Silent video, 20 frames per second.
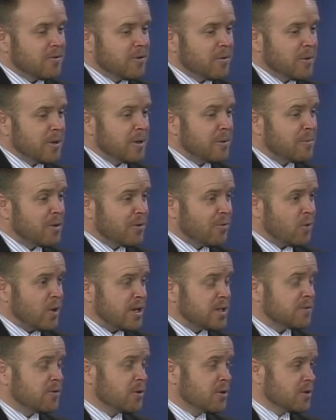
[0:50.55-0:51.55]
from a number of
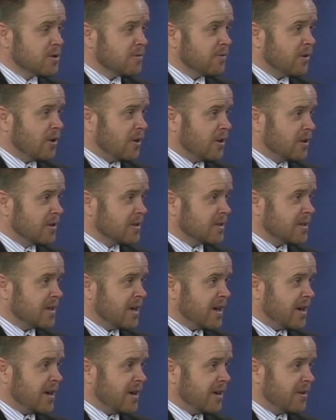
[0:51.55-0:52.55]
ways. First of all,
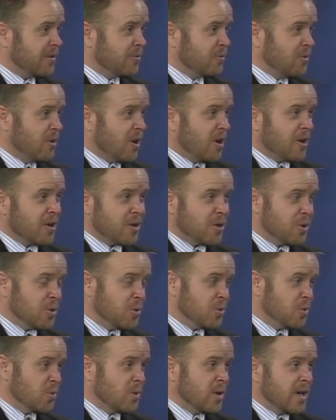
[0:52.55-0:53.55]
are
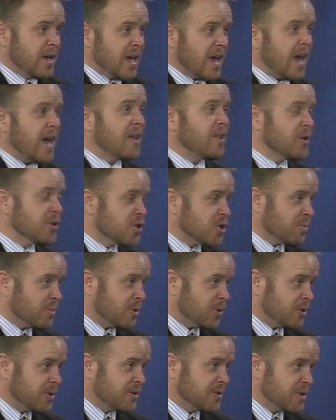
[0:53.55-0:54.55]
you
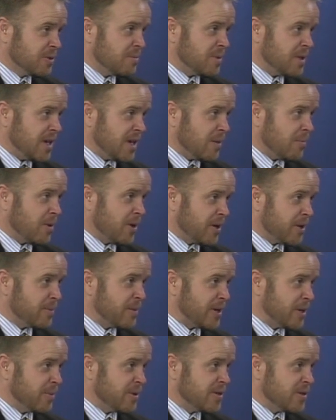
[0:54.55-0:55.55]
eligible to be a part of the
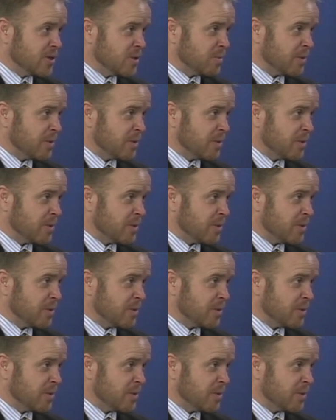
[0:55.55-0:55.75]
Better Business